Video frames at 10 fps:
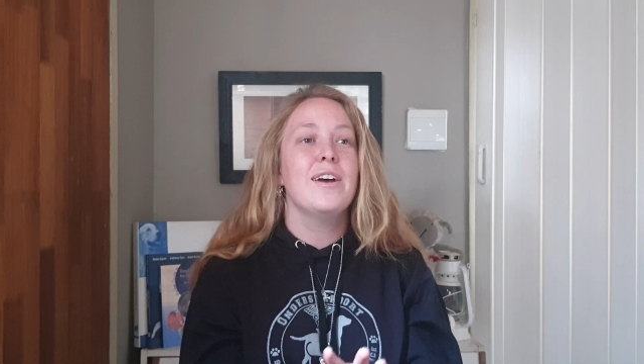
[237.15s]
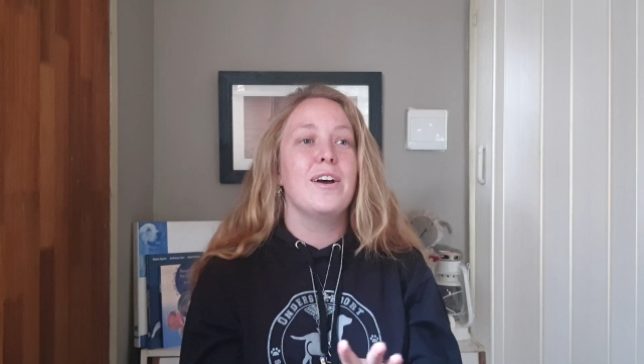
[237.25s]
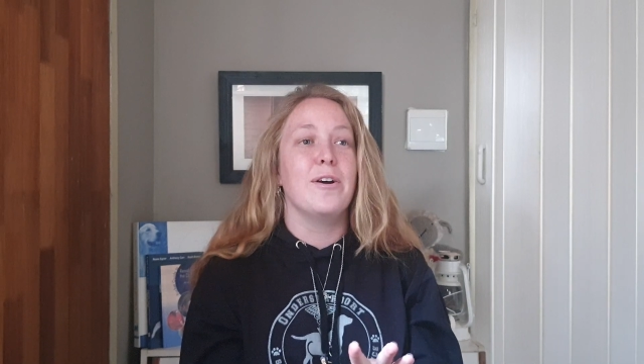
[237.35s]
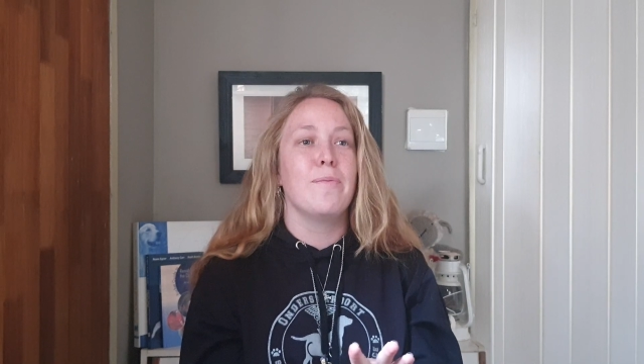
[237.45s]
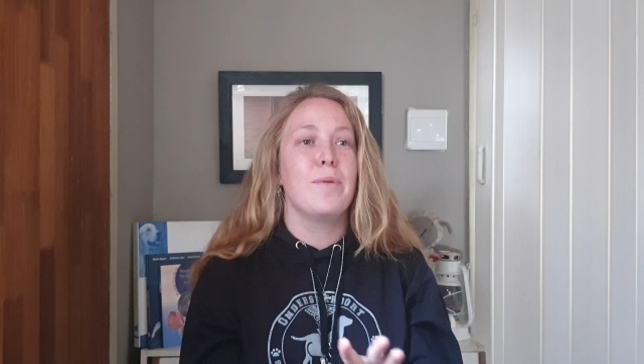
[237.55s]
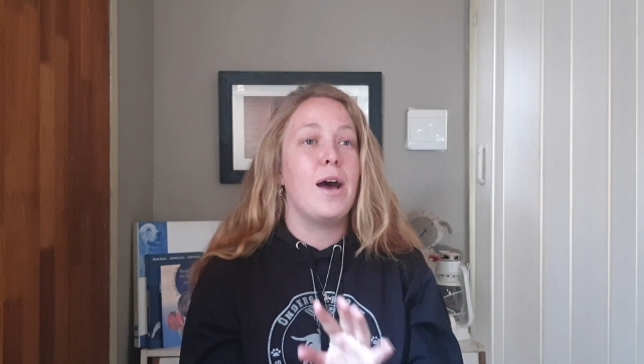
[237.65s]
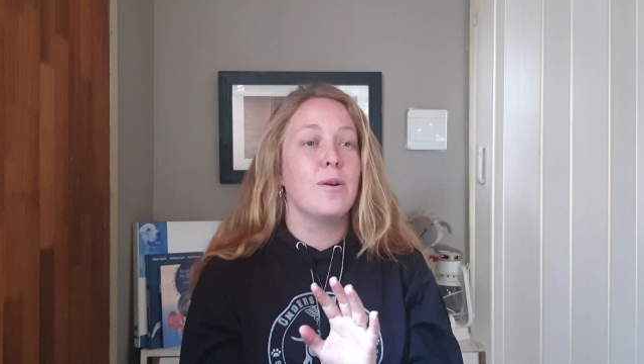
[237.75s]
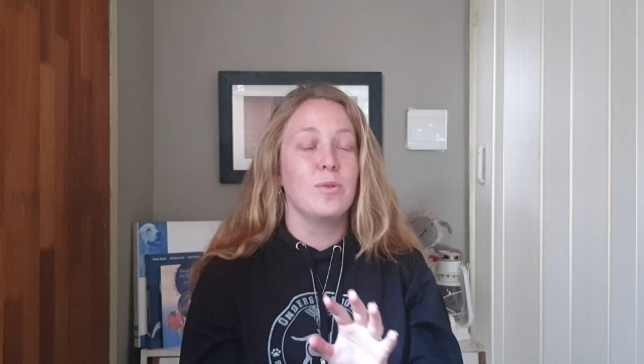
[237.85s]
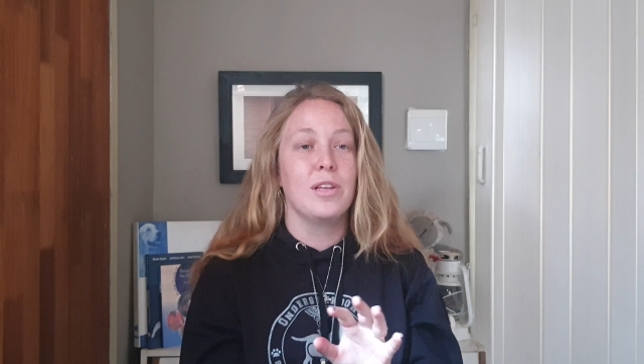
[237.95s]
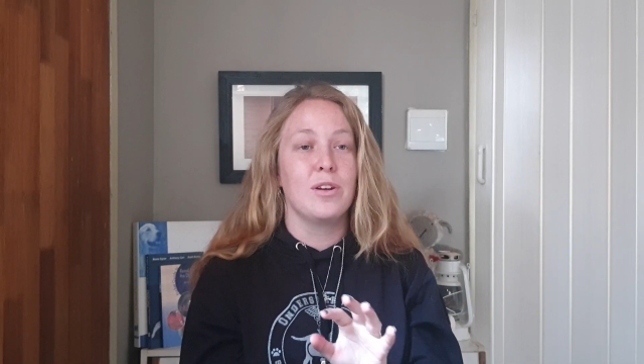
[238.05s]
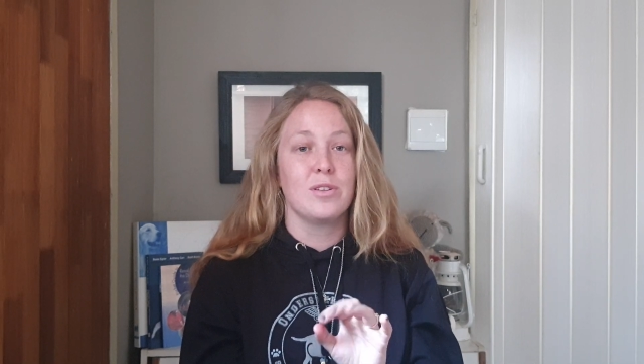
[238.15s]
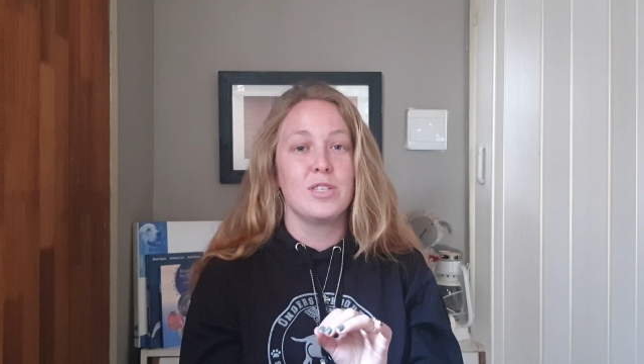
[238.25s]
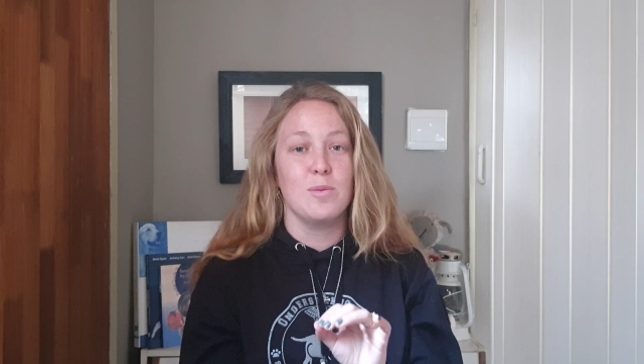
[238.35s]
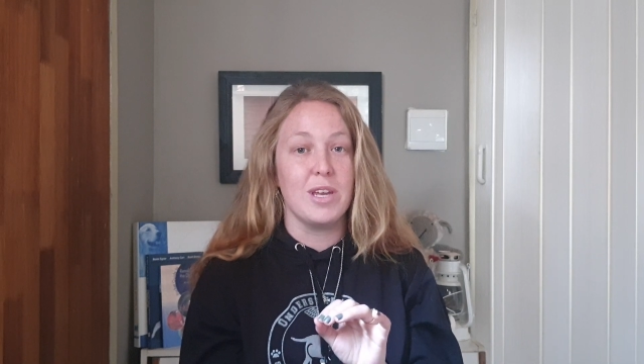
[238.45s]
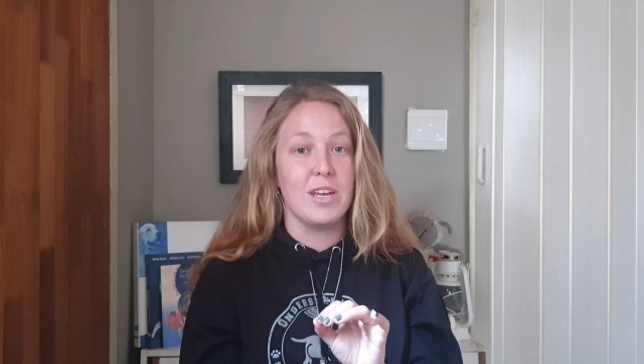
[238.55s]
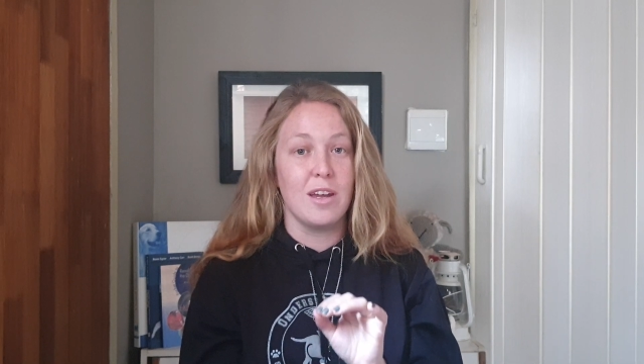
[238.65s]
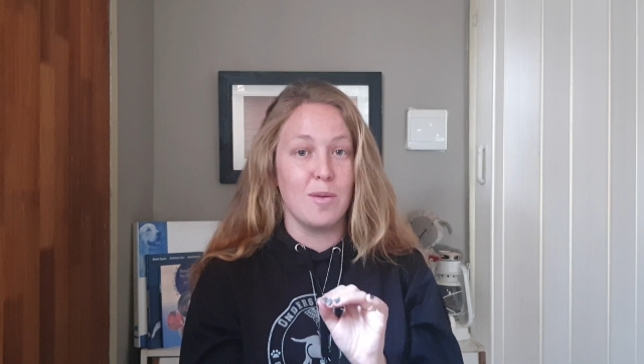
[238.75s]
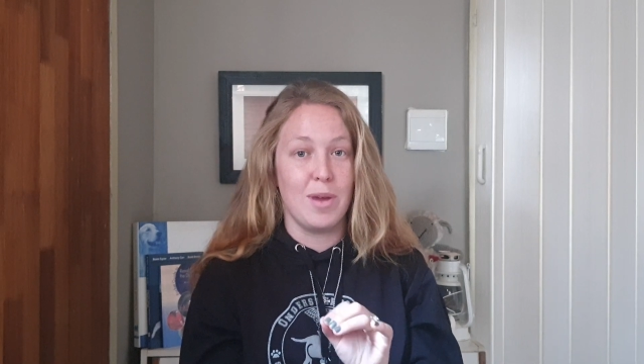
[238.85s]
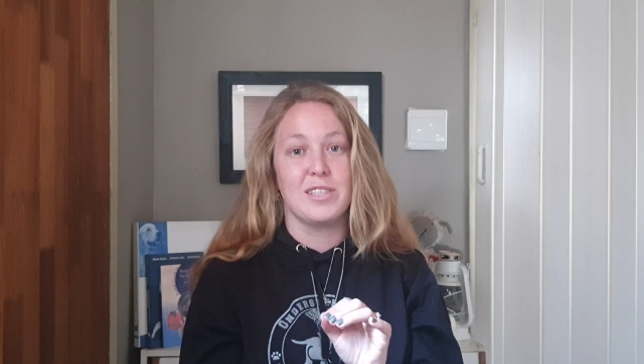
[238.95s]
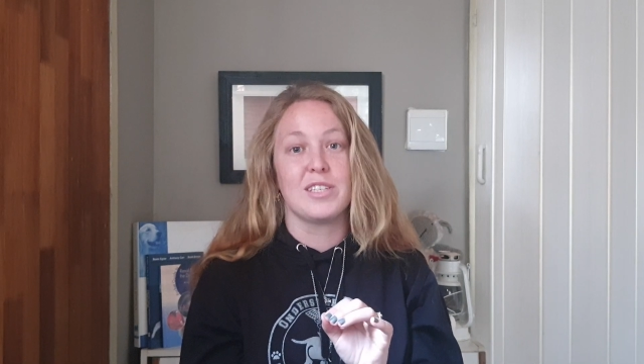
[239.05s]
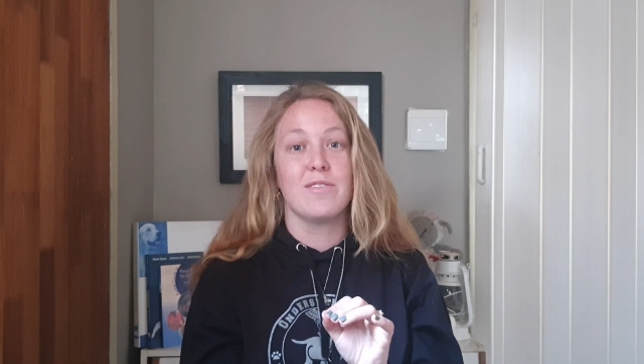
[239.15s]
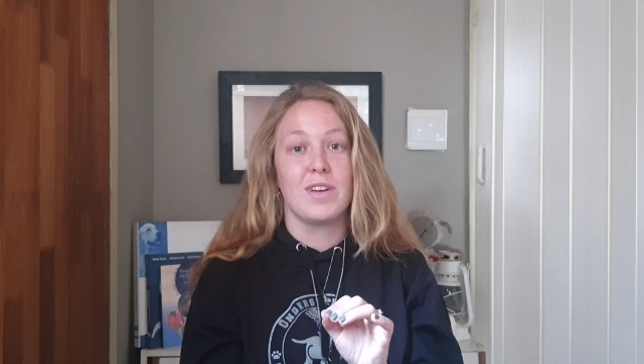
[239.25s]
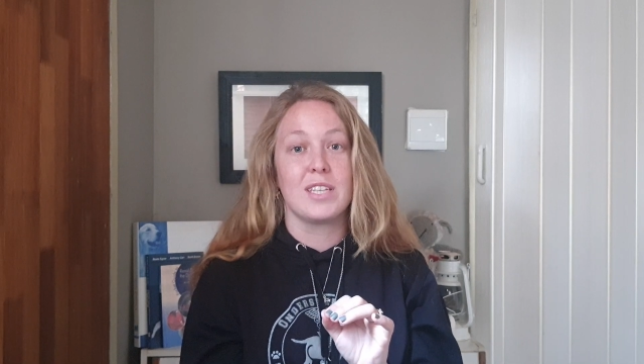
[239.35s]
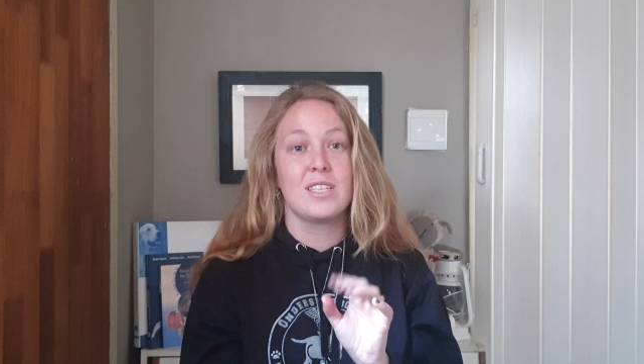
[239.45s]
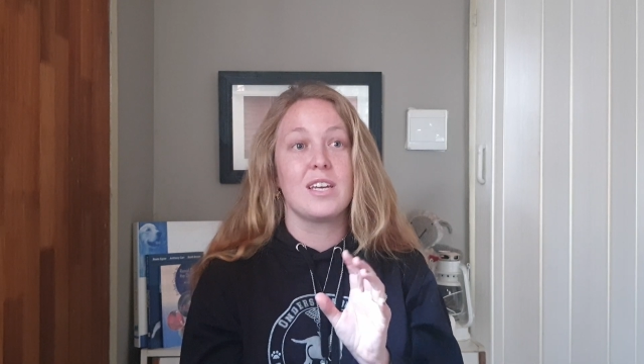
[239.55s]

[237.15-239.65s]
I will learn to be an amazing vet